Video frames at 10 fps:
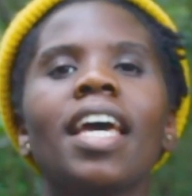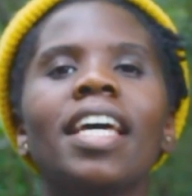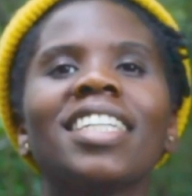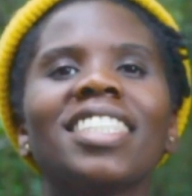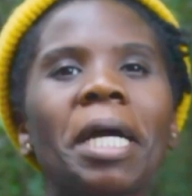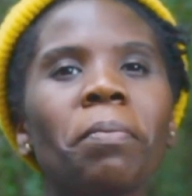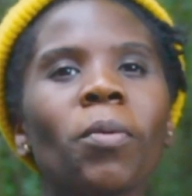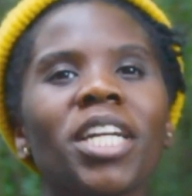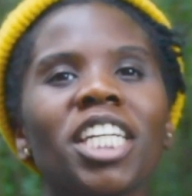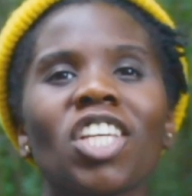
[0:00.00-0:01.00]
Step
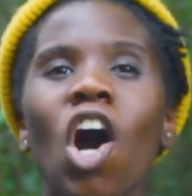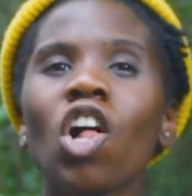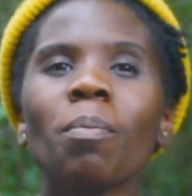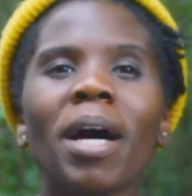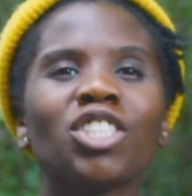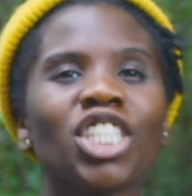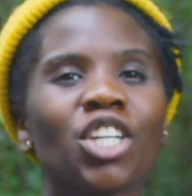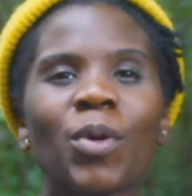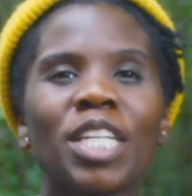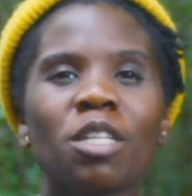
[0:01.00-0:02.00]
1 is all about
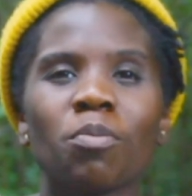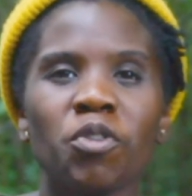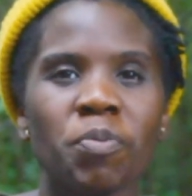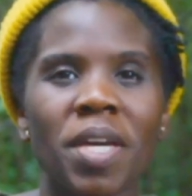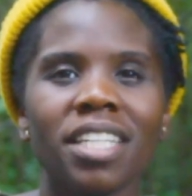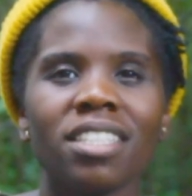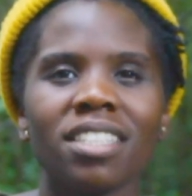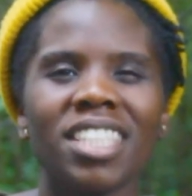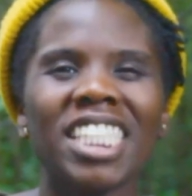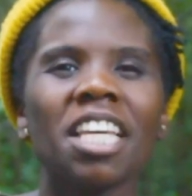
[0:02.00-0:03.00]
generating movement.
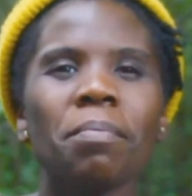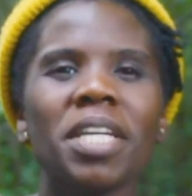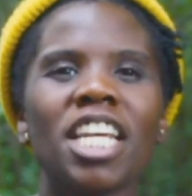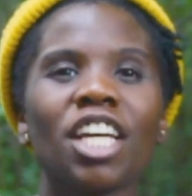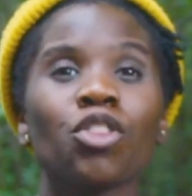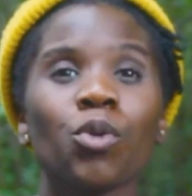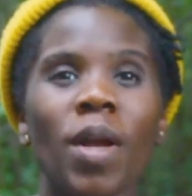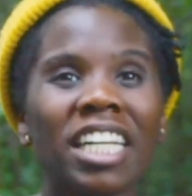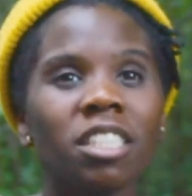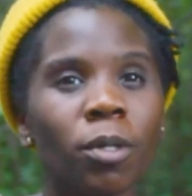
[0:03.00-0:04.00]
This can be done through
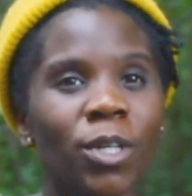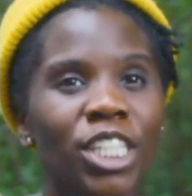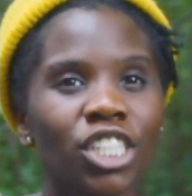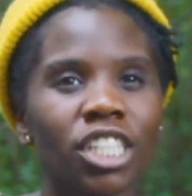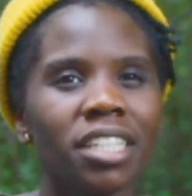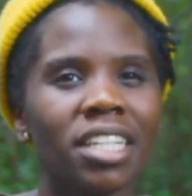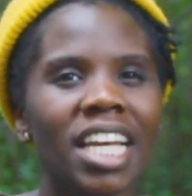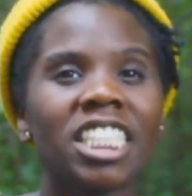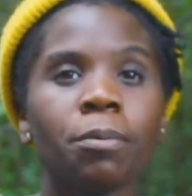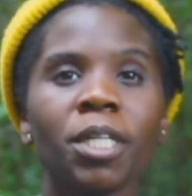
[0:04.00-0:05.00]
exploration,
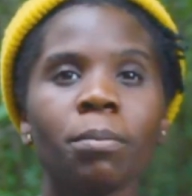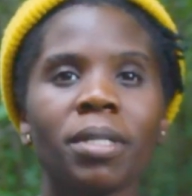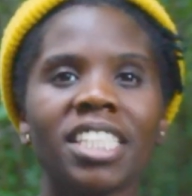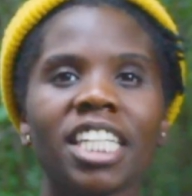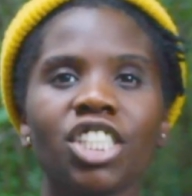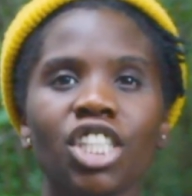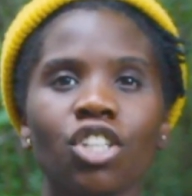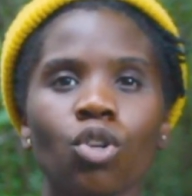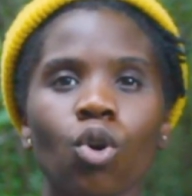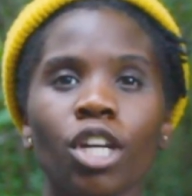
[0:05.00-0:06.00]
experimentation,
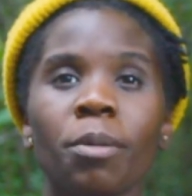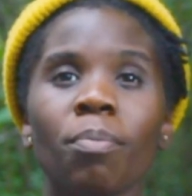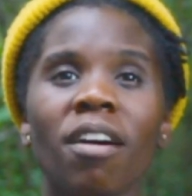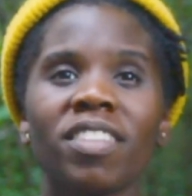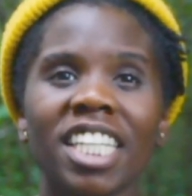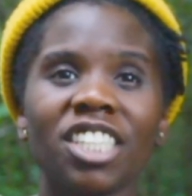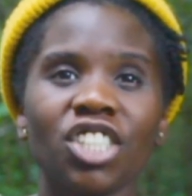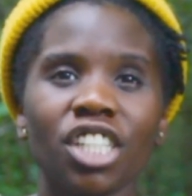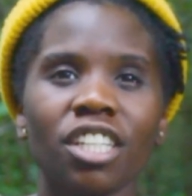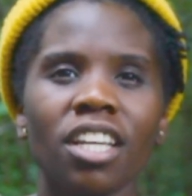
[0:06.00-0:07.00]
or
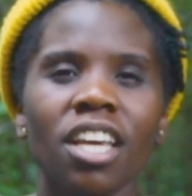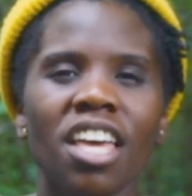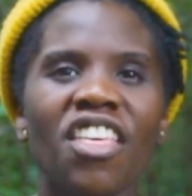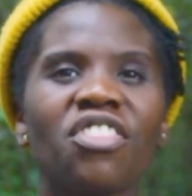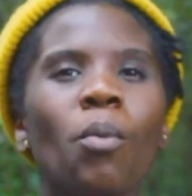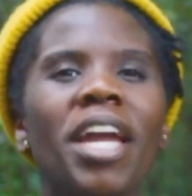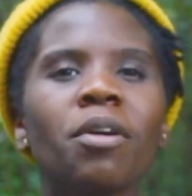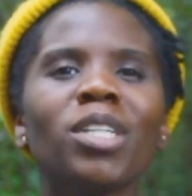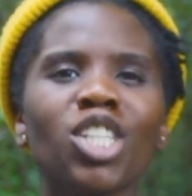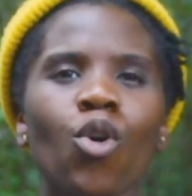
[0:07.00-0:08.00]
improvisation. The way in
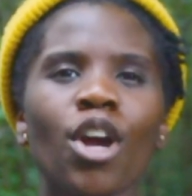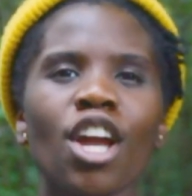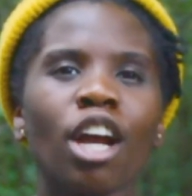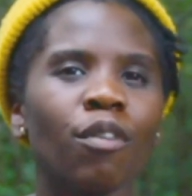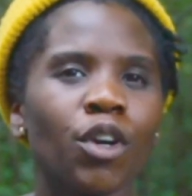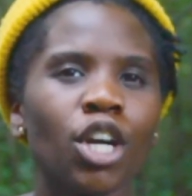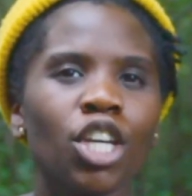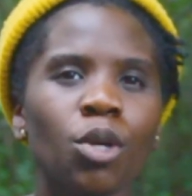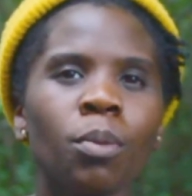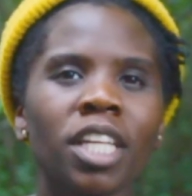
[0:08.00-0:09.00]
which a choreographer
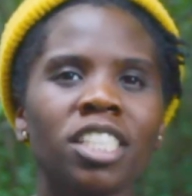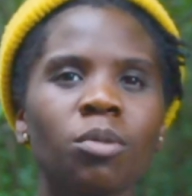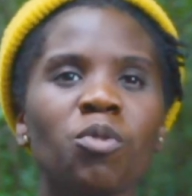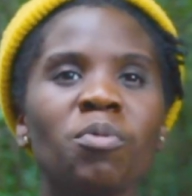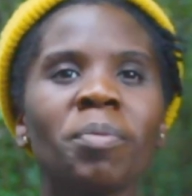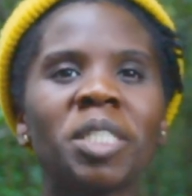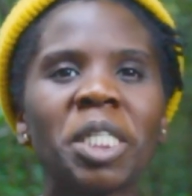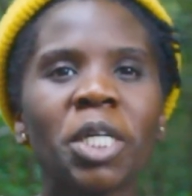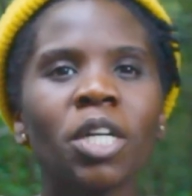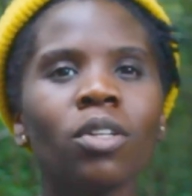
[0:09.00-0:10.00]
accumulates movement
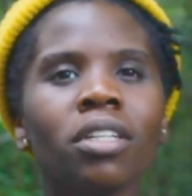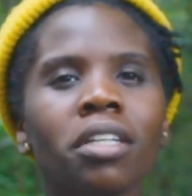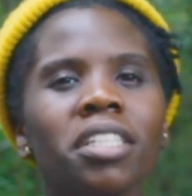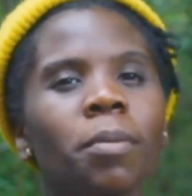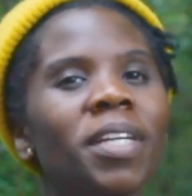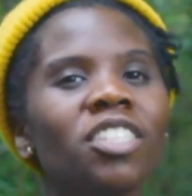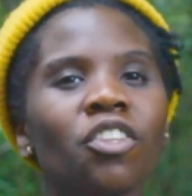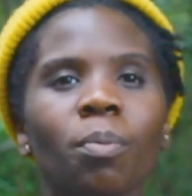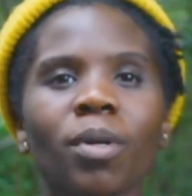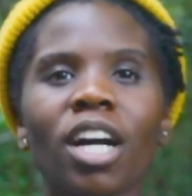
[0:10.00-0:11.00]
material depends on the
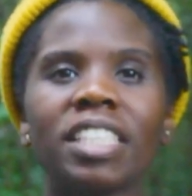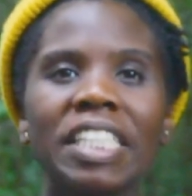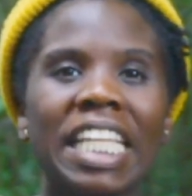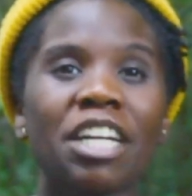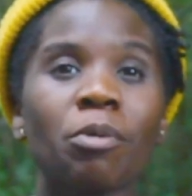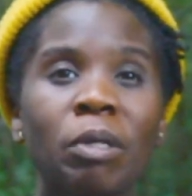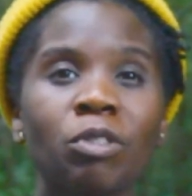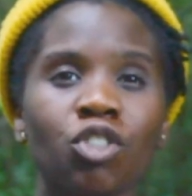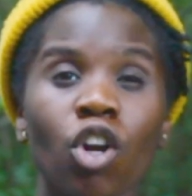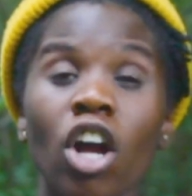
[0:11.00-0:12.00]
process they are most
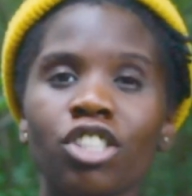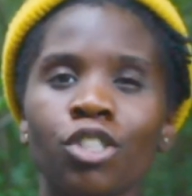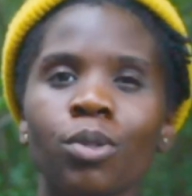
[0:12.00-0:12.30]
drawn to.